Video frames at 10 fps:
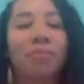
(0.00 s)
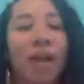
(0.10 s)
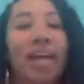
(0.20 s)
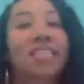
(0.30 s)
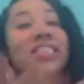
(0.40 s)

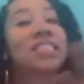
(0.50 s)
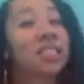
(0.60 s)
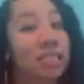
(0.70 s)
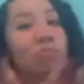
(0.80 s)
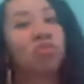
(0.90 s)
by because he
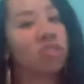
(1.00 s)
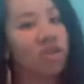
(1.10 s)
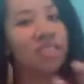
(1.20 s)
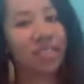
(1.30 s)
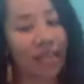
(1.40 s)
seems, you
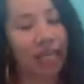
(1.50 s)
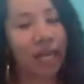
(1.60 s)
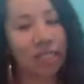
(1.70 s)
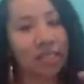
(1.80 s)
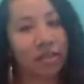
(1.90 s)
know, is like a
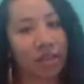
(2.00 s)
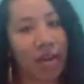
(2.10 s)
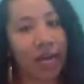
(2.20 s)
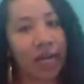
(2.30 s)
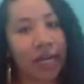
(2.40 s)
nice enough
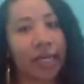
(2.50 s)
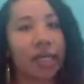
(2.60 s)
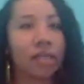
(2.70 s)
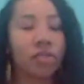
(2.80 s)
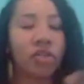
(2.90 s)
guy,
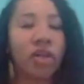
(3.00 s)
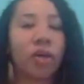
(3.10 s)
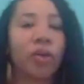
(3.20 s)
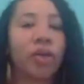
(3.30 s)
and you know,